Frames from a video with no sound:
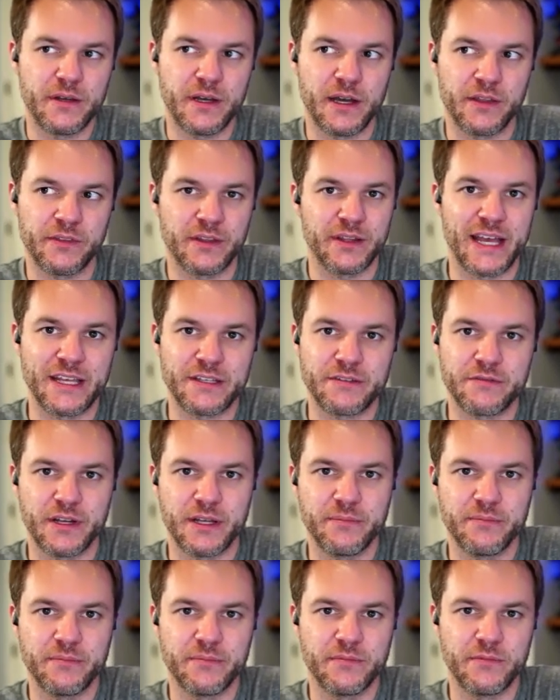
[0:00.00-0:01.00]
on the last
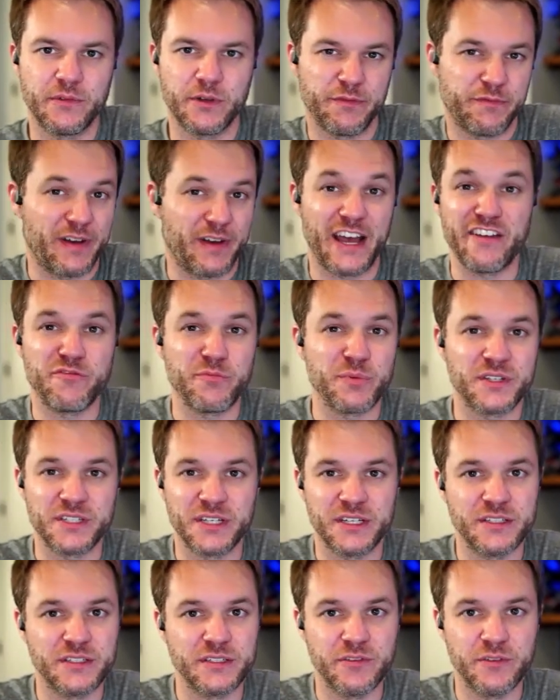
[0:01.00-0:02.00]
frame, or
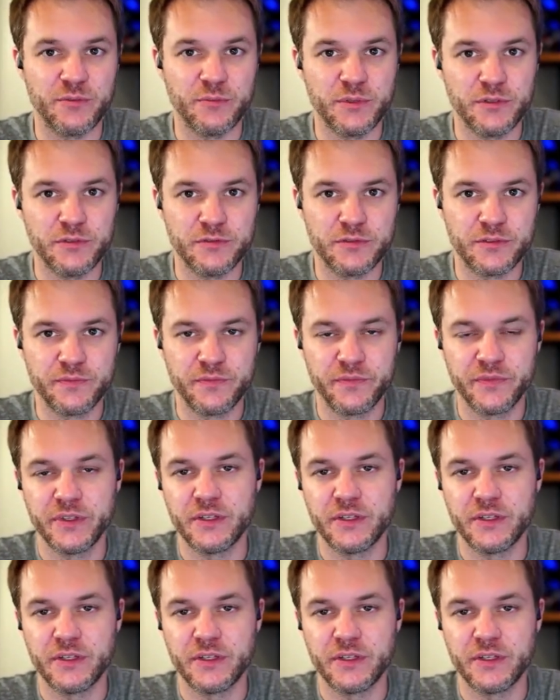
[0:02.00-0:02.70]
5% of the move